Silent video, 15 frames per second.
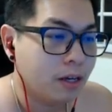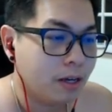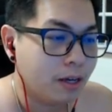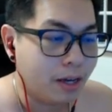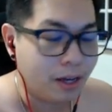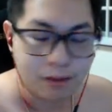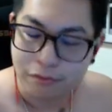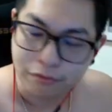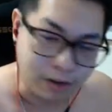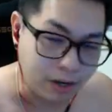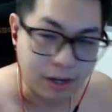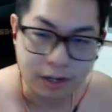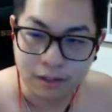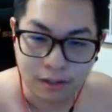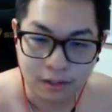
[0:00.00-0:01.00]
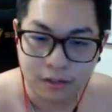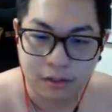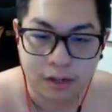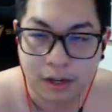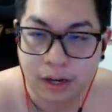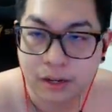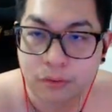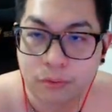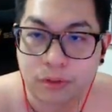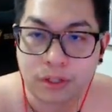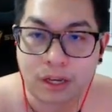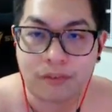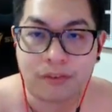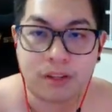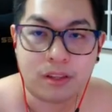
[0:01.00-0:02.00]
and fine, you know, I don't really
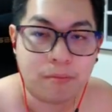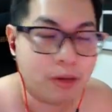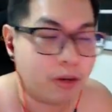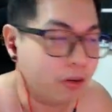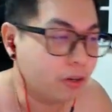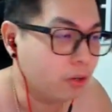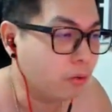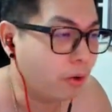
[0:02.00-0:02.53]
have anything better to do right